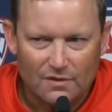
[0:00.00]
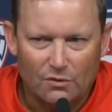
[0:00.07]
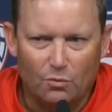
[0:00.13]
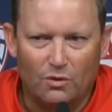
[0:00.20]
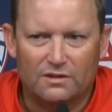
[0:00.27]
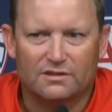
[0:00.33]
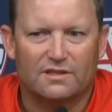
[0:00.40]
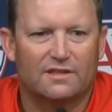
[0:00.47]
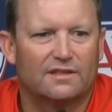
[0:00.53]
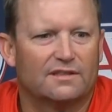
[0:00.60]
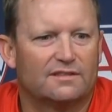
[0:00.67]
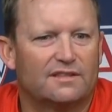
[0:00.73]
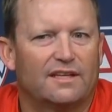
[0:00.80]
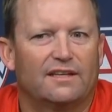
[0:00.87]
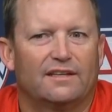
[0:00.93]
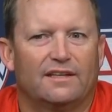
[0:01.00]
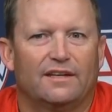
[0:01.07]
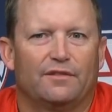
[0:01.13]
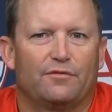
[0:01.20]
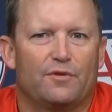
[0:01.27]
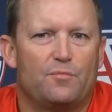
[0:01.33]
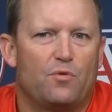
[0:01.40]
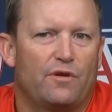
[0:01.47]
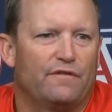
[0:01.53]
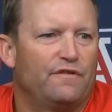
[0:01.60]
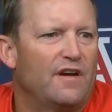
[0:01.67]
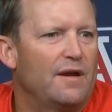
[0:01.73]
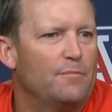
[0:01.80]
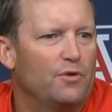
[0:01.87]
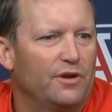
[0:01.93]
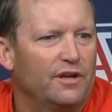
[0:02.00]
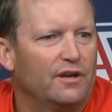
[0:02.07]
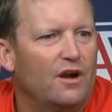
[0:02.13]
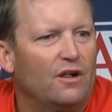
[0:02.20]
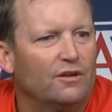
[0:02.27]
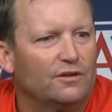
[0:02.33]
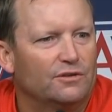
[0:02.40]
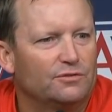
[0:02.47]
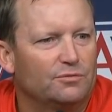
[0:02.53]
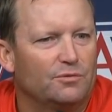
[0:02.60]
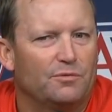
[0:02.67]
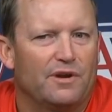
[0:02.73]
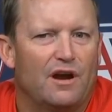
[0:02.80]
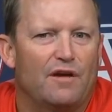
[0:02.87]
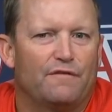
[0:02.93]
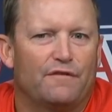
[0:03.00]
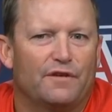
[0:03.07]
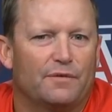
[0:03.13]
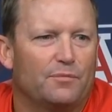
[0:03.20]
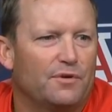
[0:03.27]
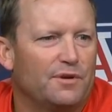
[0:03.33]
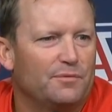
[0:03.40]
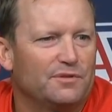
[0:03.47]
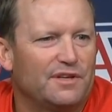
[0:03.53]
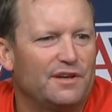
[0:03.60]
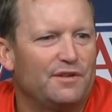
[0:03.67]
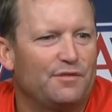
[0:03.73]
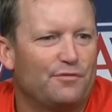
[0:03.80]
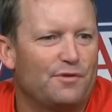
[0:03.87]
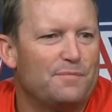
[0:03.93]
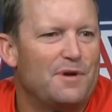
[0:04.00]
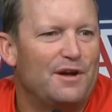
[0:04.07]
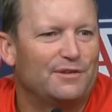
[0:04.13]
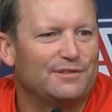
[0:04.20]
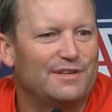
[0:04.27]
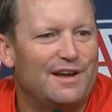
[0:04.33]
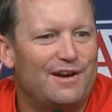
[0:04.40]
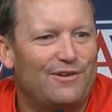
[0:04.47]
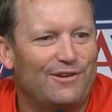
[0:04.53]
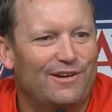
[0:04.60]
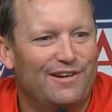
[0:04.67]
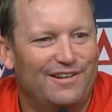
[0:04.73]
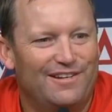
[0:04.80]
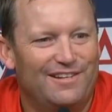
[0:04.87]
one's going to ascend to get $3.5 million when we offered him when he was 83 miles an hour.